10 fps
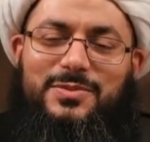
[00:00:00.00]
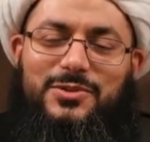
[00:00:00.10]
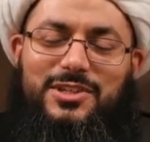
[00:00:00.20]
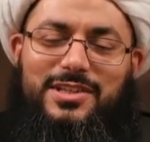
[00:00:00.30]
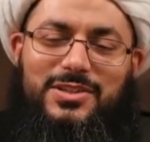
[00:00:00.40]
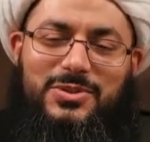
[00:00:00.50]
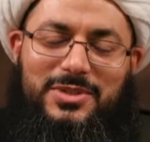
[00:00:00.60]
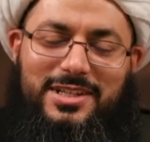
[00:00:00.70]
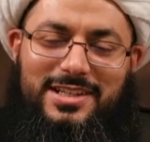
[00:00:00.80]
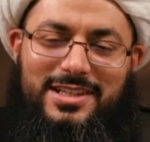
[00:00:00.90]
if you allow
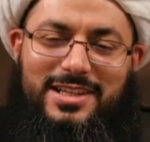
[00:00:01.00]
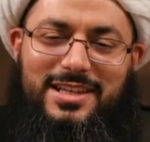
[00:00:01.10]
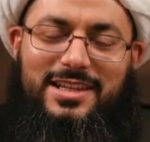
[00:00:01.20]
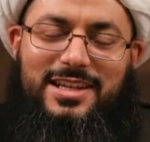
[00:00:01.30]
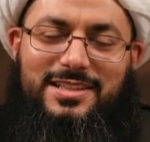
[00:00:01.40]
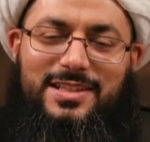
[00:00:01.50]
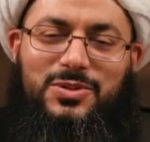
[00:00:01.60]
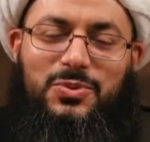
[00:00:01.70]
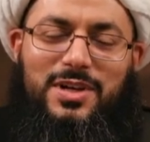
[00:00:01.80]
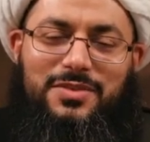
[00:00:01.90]
us, just a
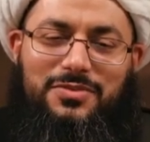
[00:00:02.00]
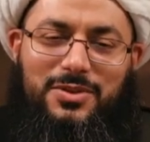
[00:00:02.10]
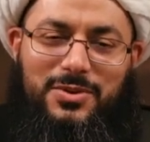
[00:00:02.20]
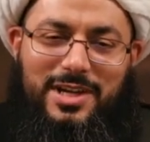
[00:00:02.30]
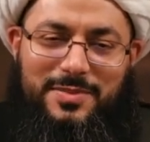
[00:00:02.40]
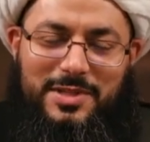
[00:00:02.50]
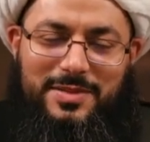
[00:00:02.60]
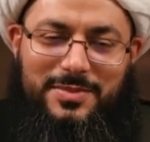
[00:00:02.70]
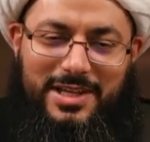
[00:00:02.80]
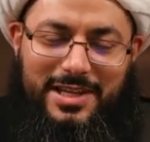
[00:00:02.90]
simple question now.
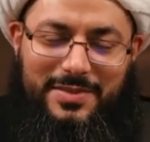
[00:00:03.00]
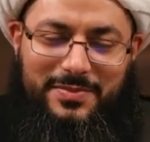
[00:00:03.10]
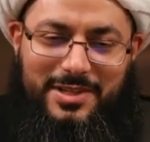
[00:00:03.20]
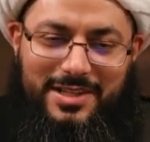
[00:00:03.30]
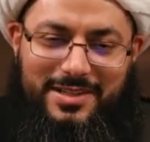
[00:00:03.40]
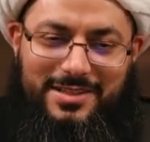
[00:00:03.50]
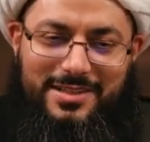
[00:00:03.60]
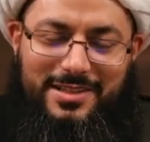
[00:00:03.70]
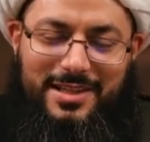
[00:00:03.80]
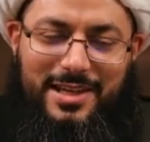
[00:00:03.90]
Do you
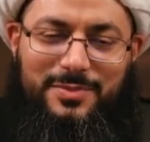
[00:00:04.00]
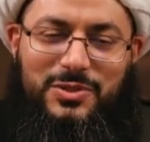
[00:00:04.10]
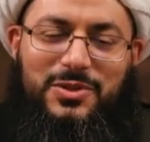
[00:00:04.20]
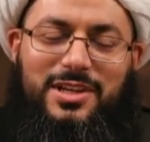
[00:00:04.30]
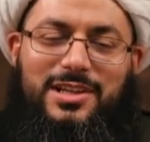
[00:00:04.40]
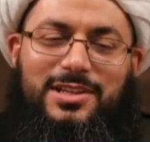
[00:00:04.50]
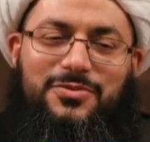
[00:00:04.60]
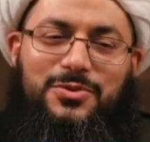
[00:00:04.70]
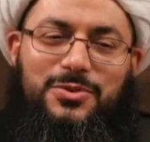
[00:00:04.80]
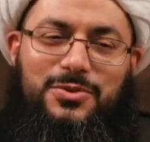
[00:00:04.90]
accept what
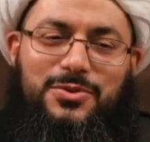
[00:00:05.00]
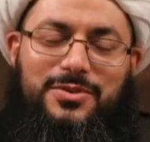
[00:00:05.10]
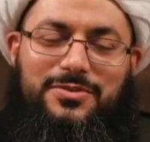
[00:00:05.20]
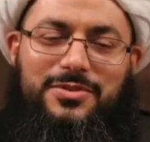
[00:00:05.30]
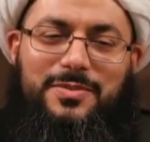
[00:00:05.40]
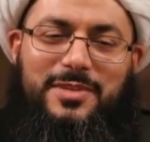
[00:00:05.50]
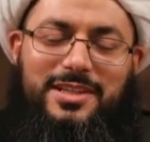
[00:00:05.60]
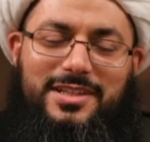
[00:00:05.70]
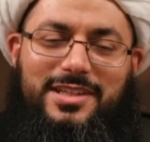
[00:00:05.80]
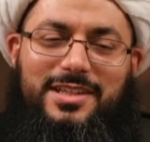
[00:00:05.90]
do you
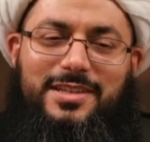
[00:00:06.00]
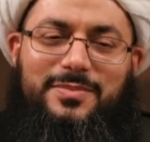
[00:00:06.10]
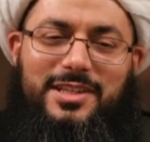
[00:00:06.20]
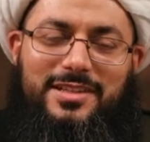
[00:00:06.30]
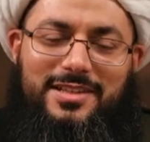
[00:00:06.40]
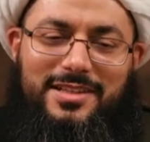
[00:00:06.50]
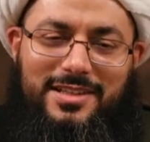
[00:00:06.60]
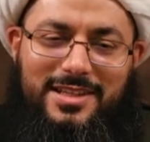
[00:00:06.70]
accept Ahmed bin Hanbal